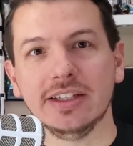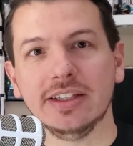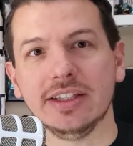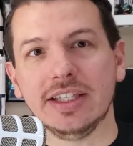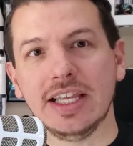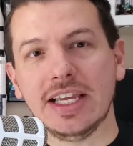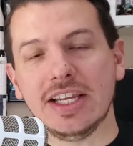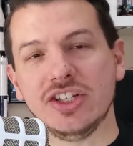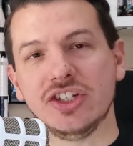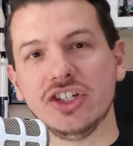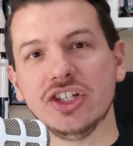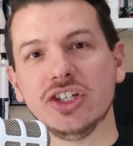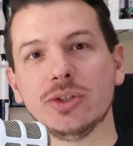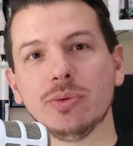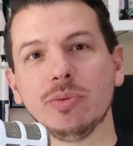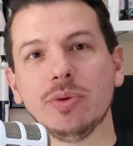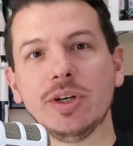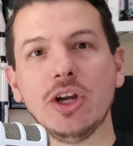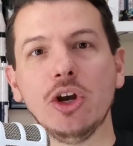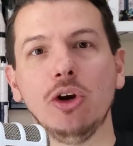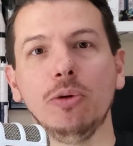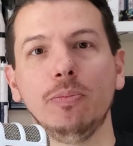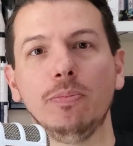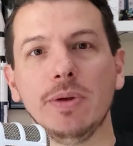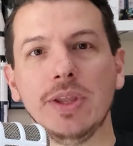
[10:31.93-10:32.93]
they just
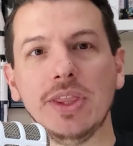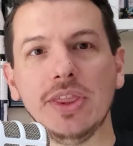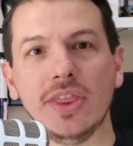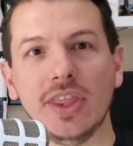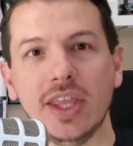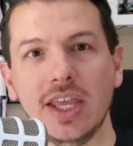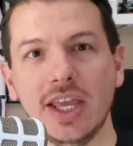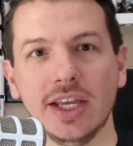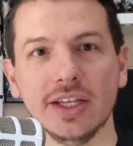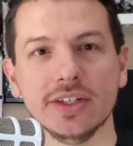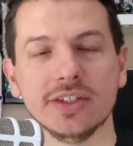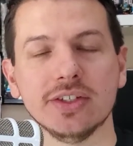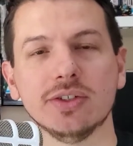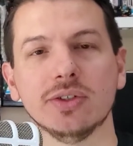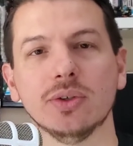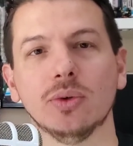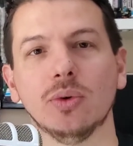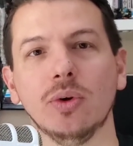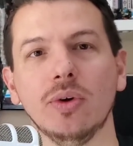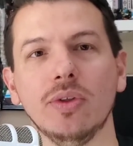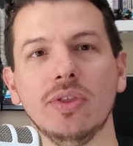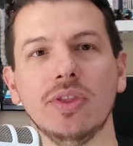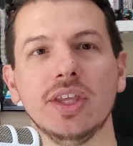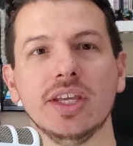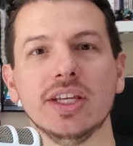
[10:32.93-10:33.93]
reopened this,
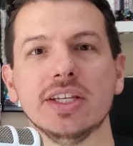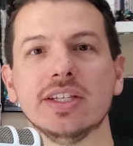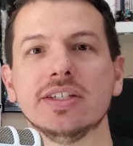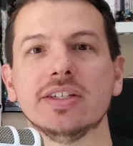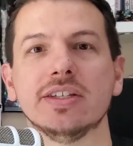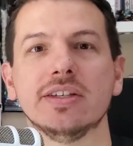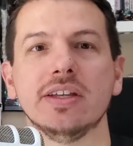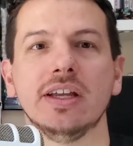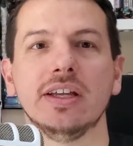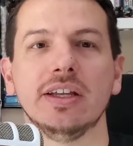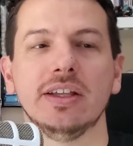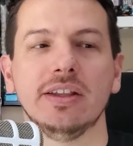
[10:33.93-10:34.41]
or this